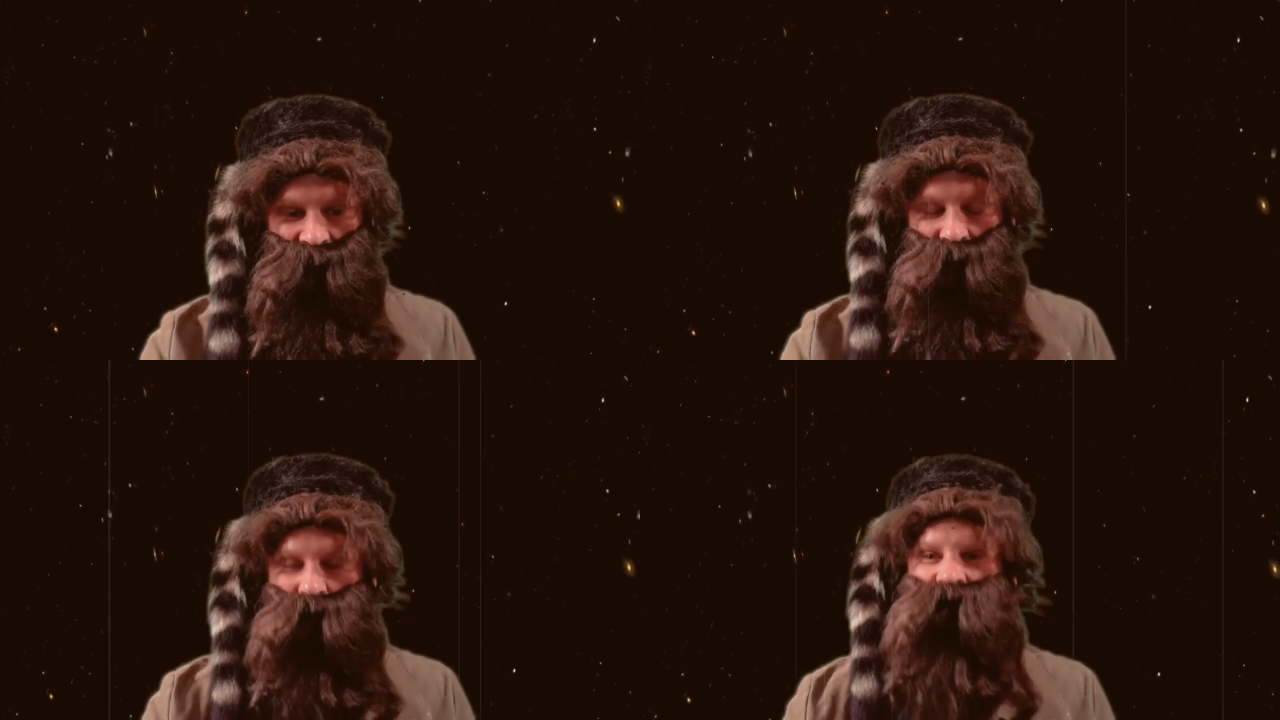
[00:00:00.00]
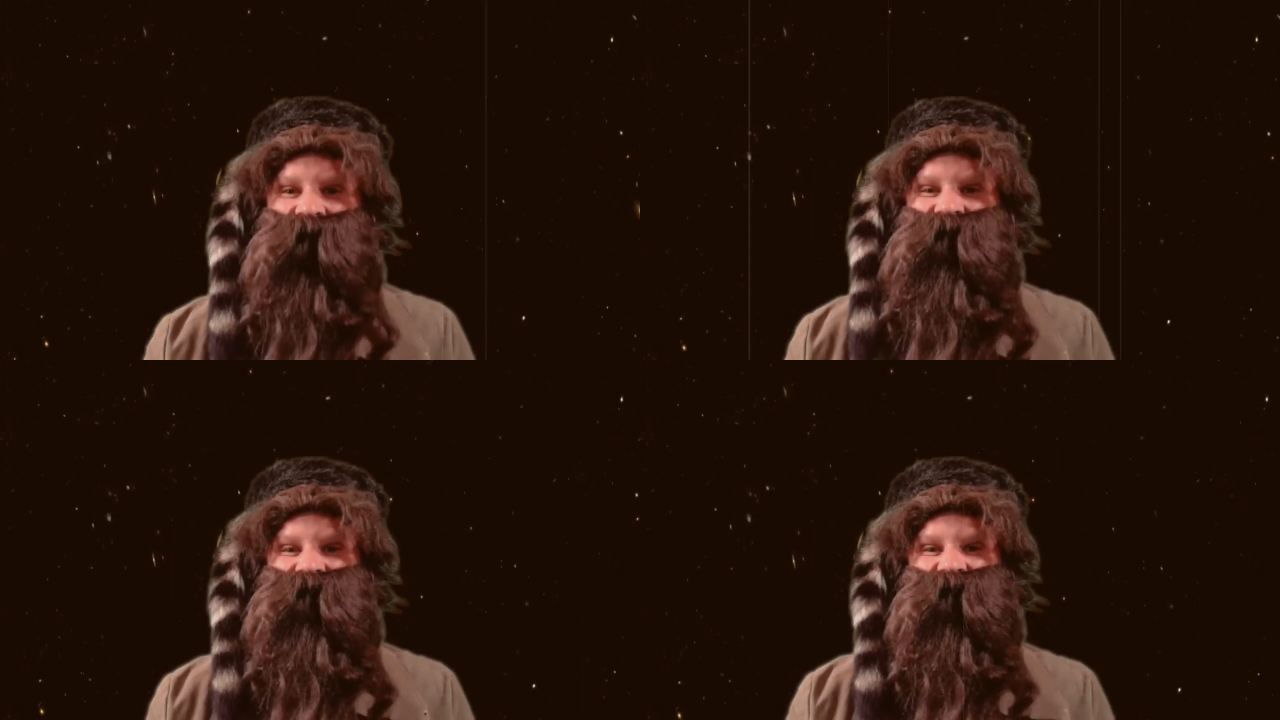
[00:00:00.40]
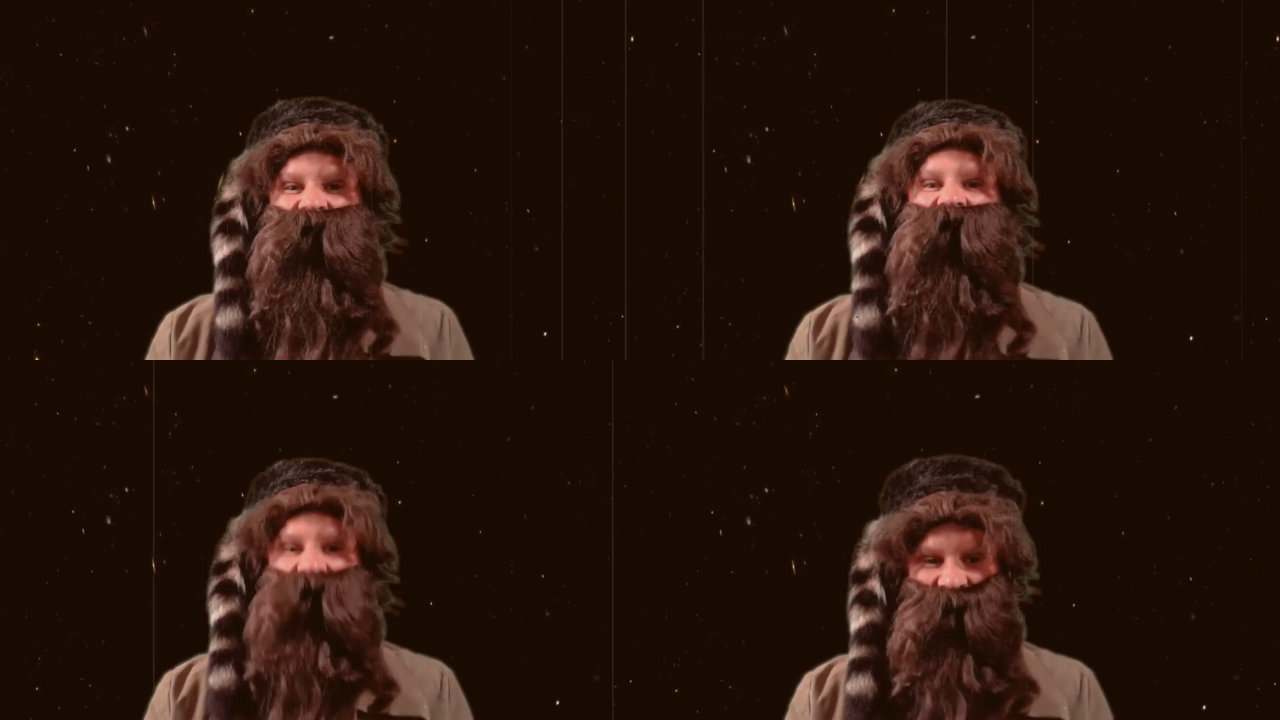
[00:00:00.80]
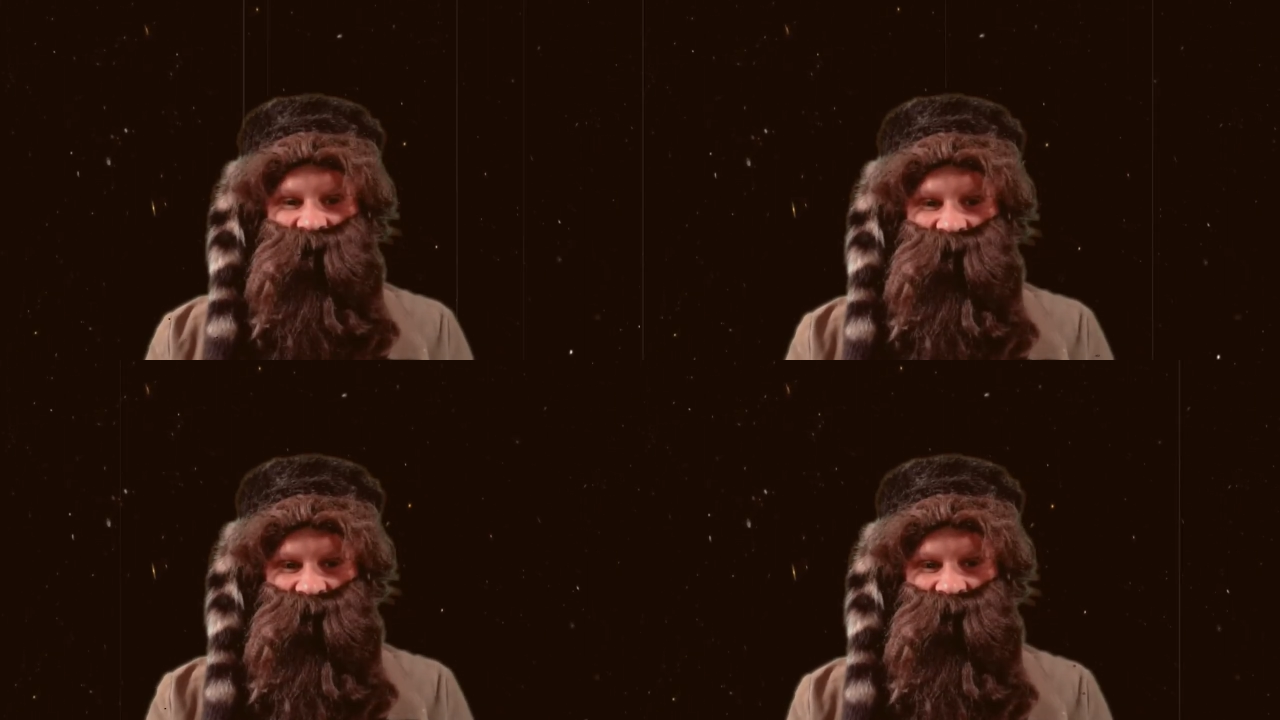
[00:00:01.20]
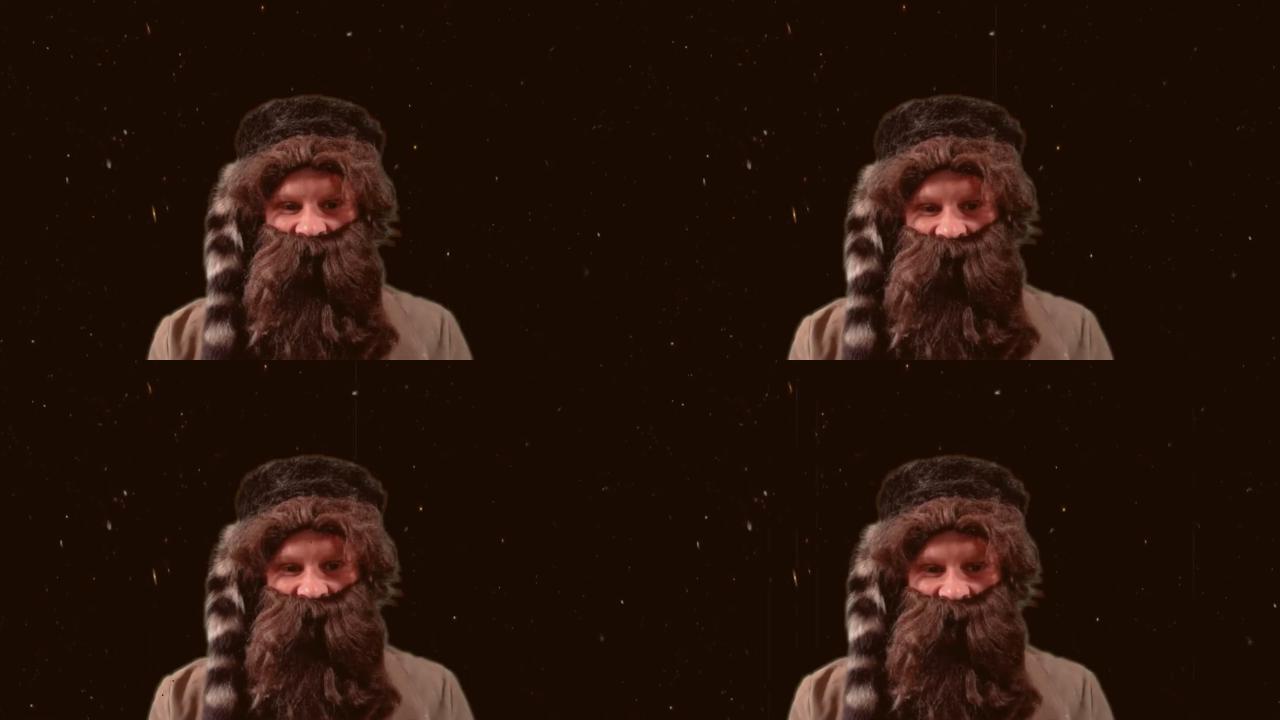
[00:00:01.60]
Why not?
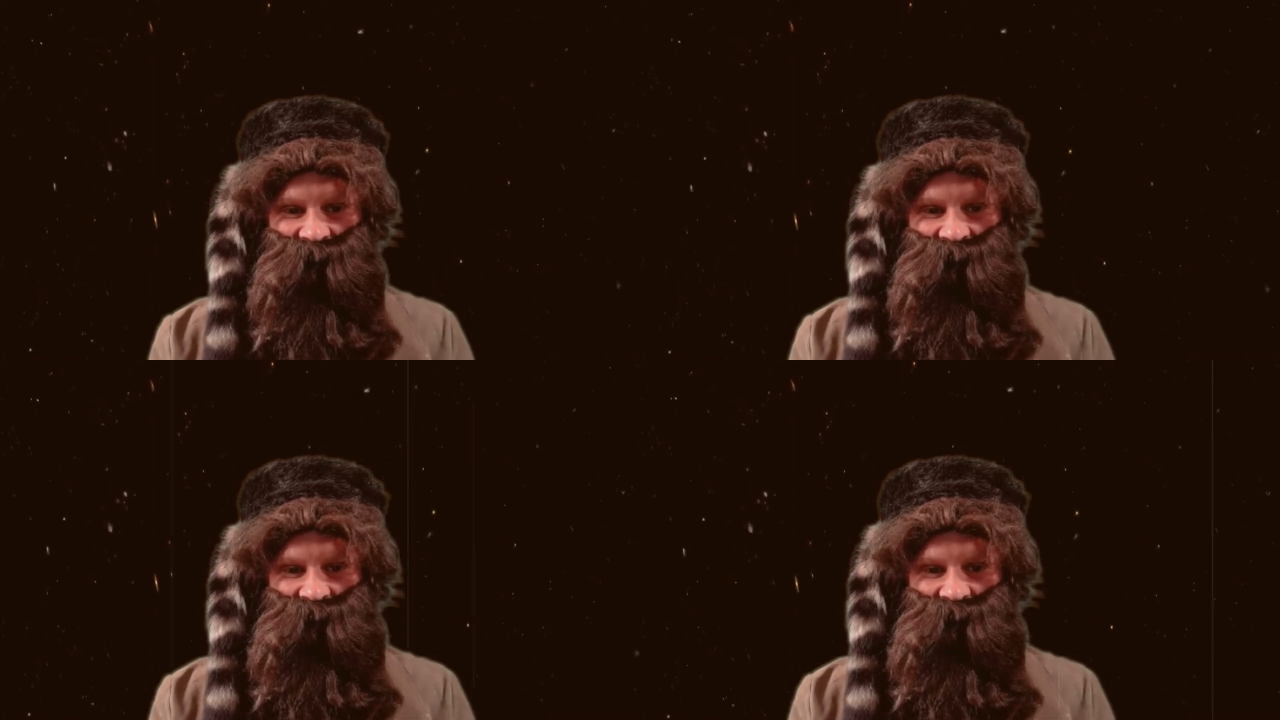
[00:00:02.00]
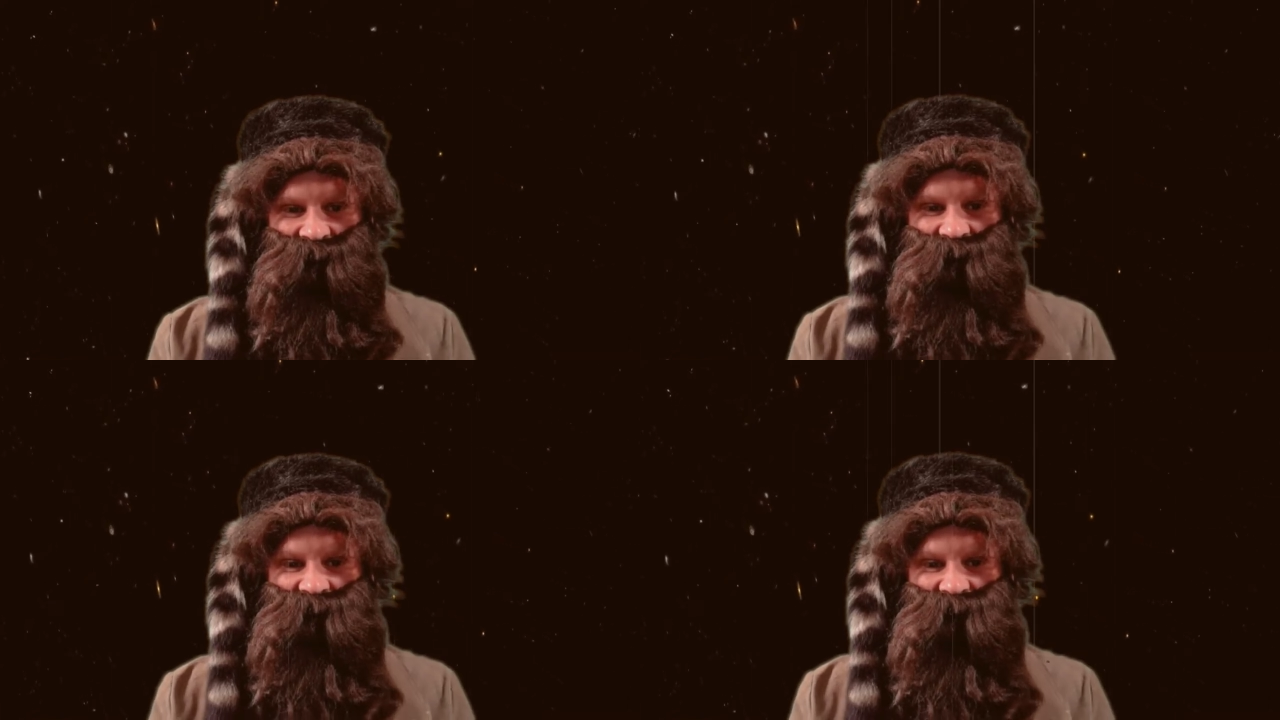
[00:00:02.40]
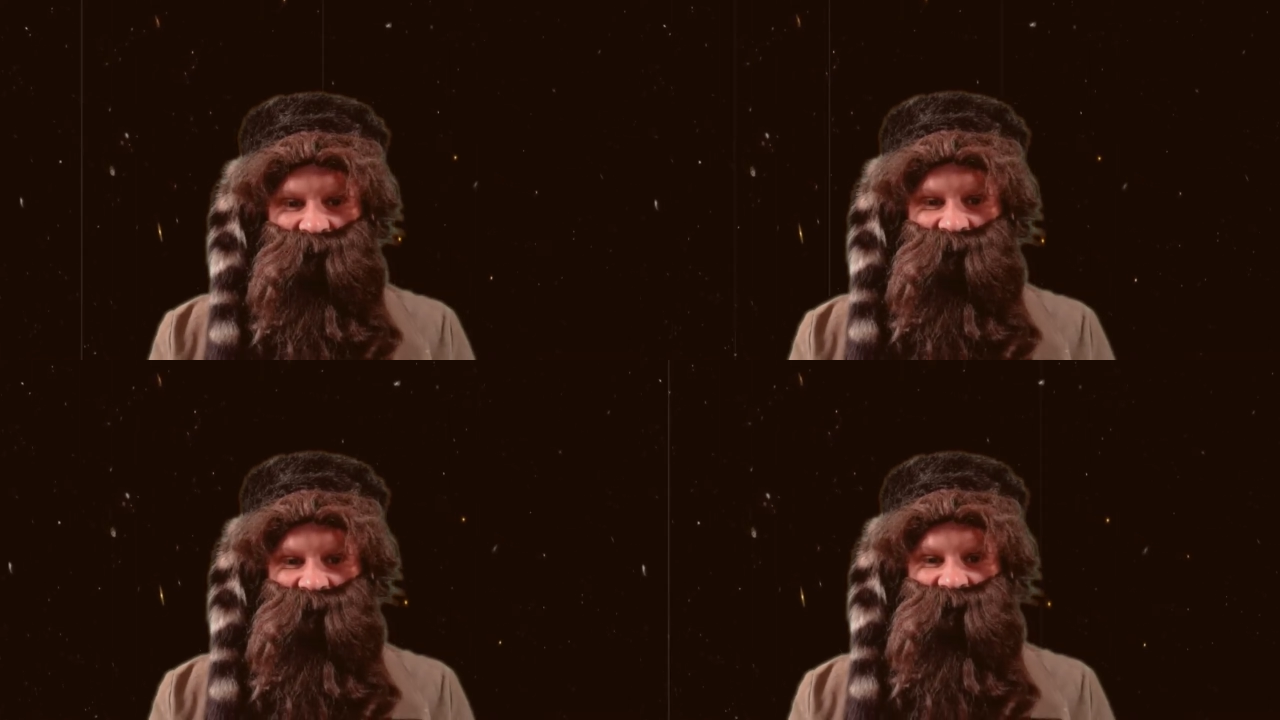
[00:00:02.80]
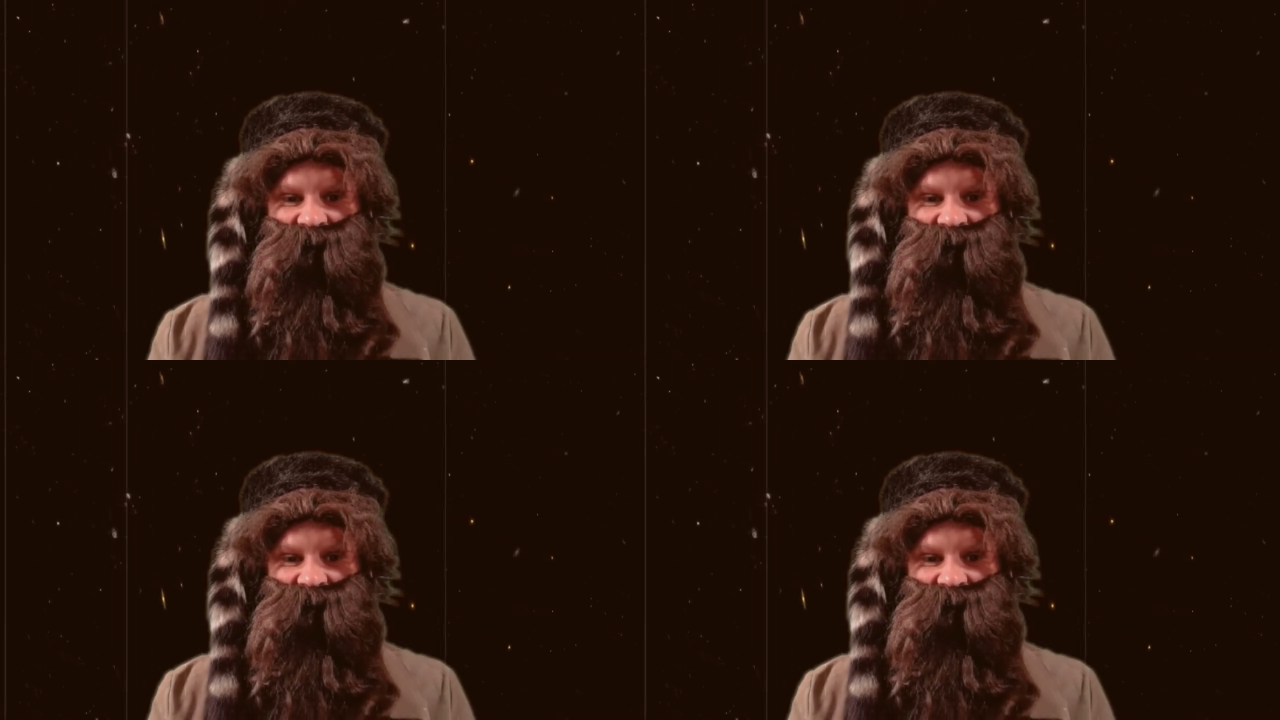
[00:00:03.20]
If Earth